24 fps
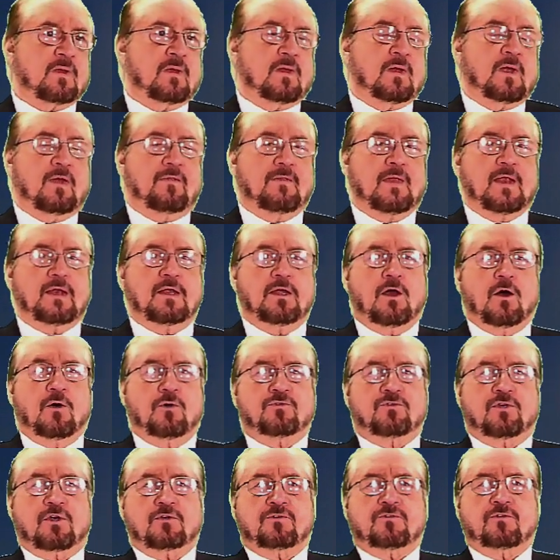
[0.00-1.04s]
And then he
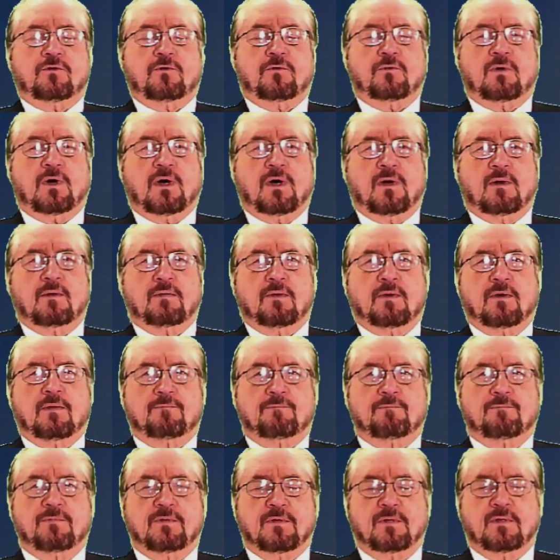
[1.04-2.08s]
goes into uh,
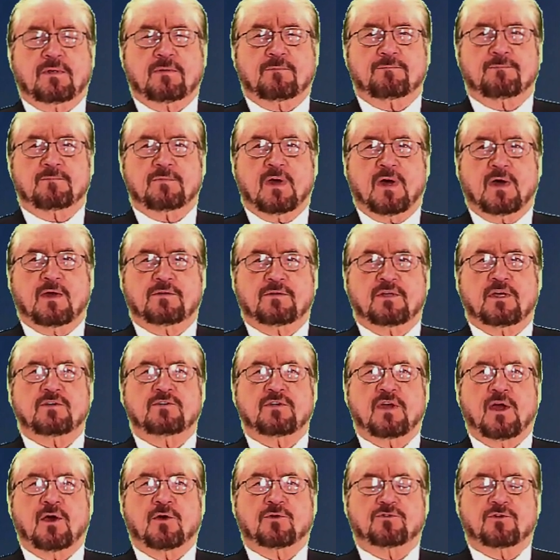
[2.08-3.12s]
the
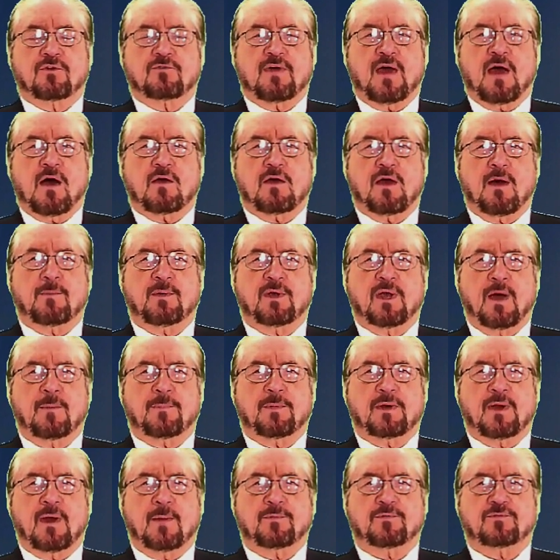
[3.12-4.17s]
details of how coming up
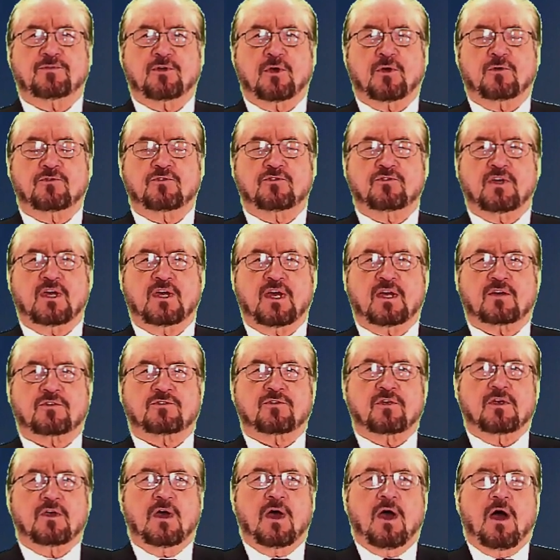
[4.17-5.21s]
in episode six,
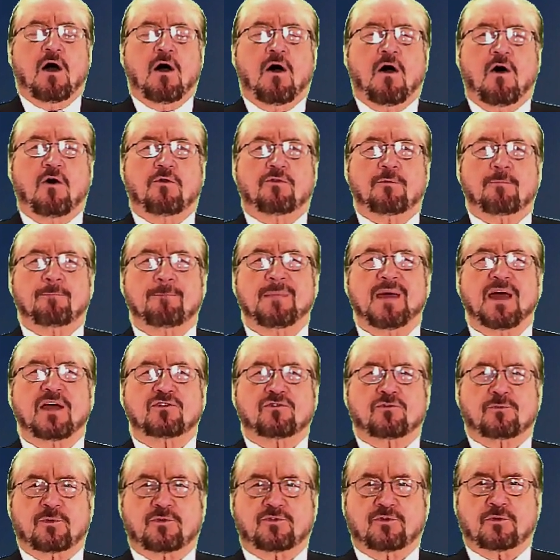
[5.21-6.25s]
all the
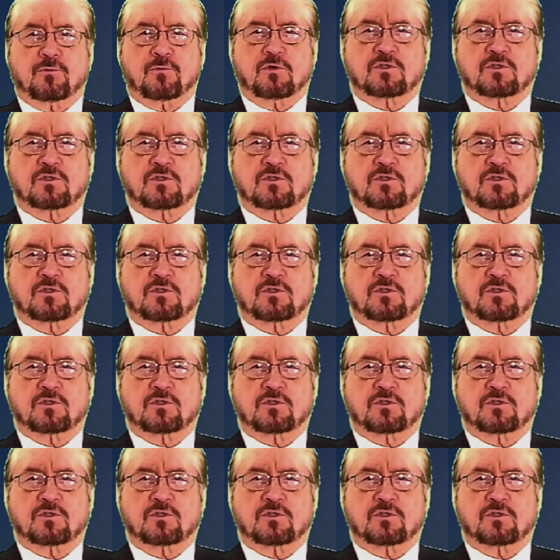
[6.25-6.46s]
measurements that were